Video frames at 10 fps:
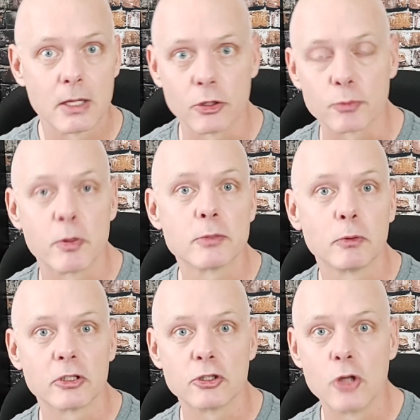This
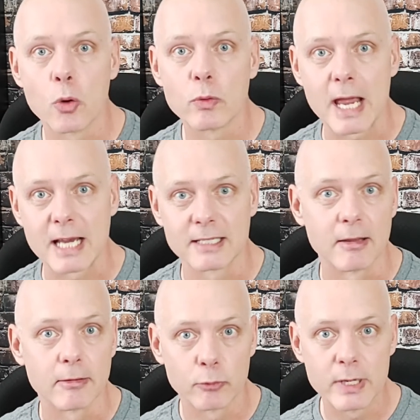principle is known as
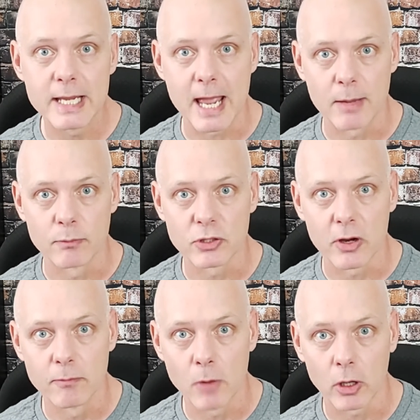the 3 M's
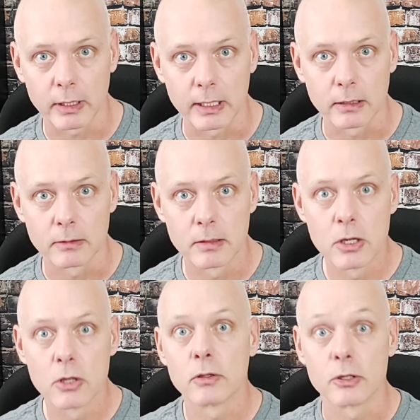of marketing.
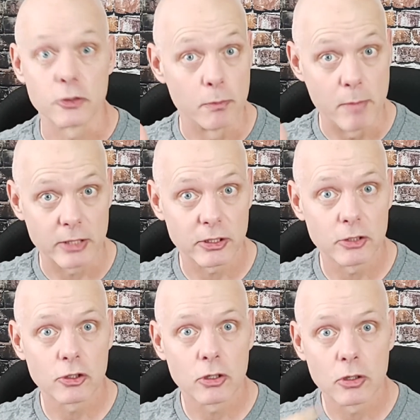It's your
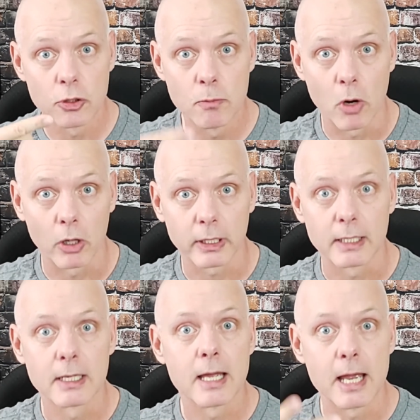message, your
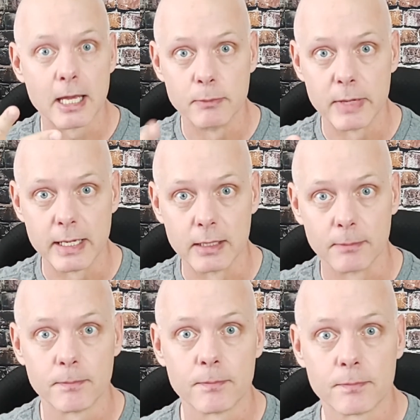market, and the
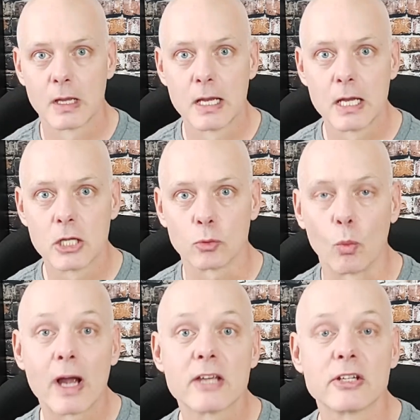medium.
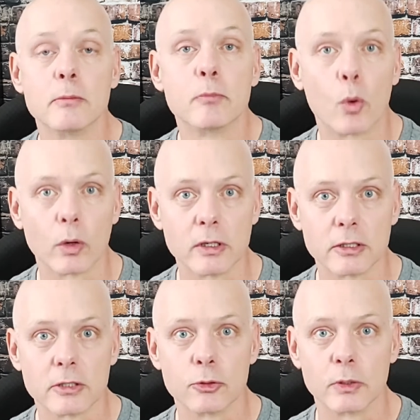Why is it important
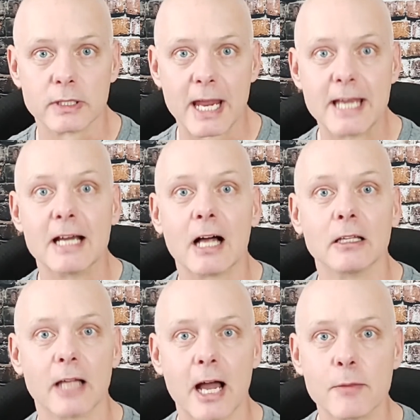to attain
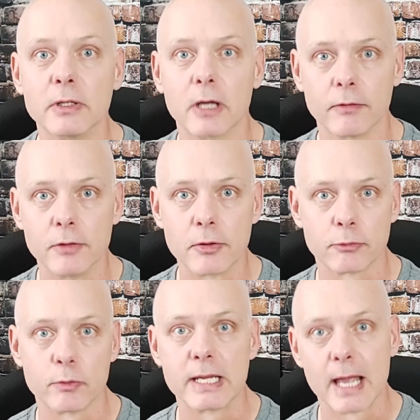alignment of the
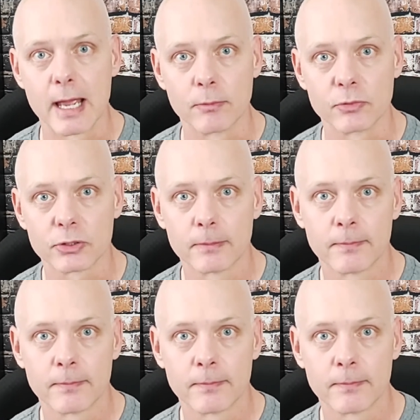3 M's?